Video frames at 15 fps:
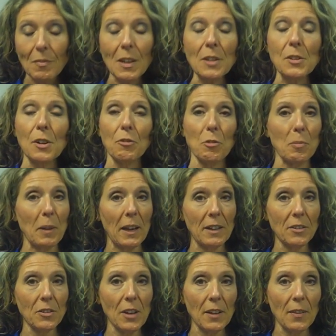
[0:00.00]
So if you're planning
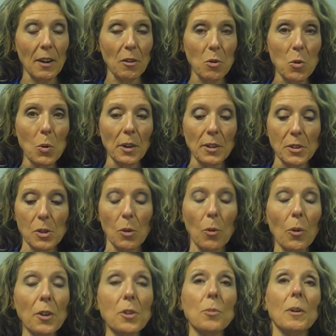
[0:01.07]
to take that course
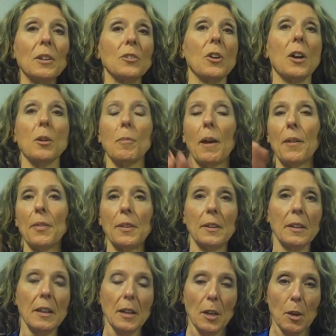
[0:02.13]
or you want to talk about
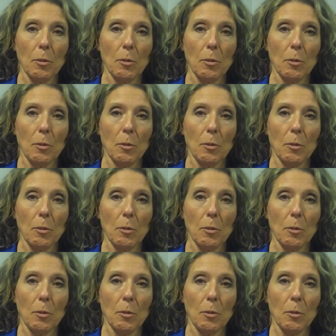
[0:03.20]
the